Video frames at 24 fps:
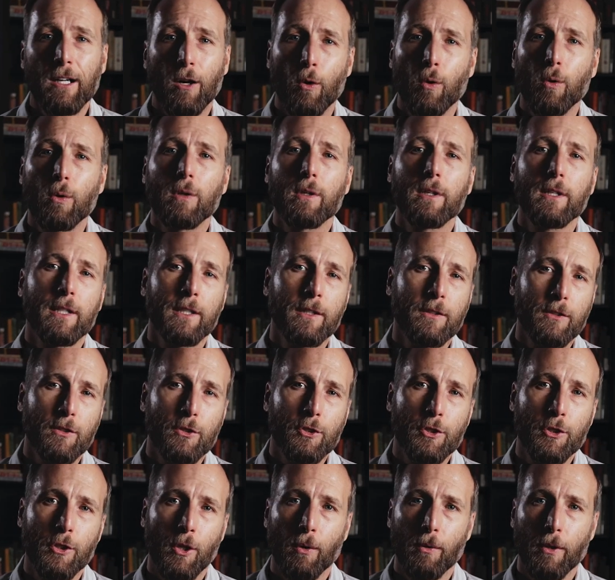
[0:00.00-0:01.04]
or in the
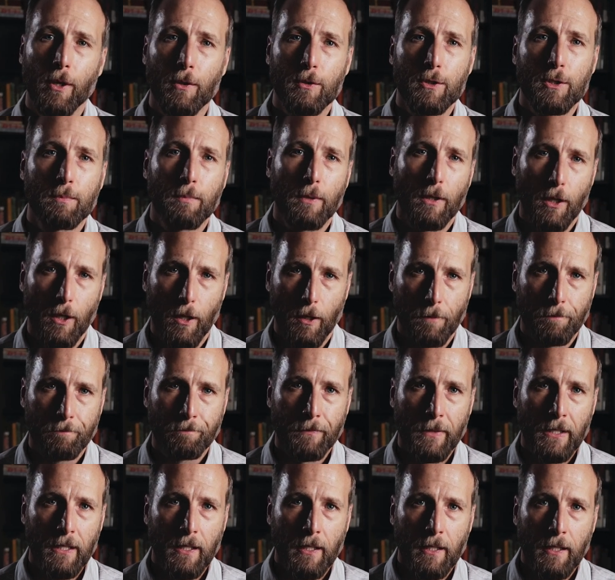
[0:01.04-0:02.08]
show notes below.
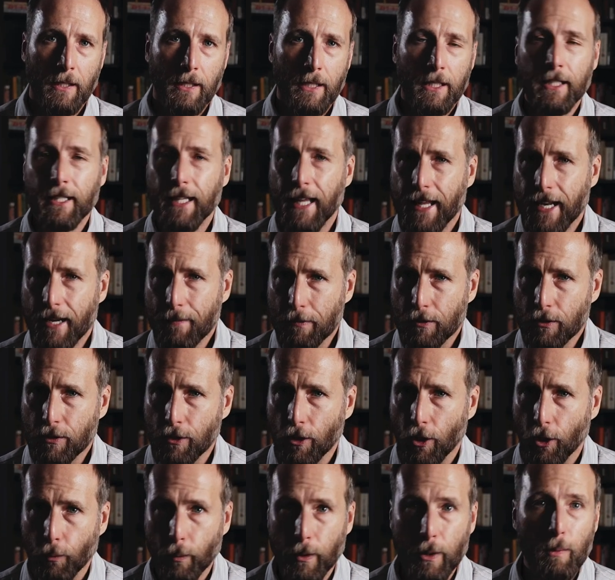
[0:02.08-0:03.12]
In that
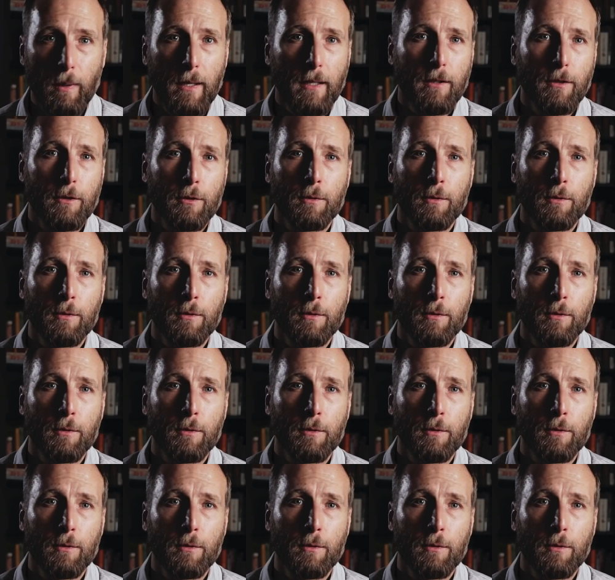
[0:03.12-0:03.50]
episode, we went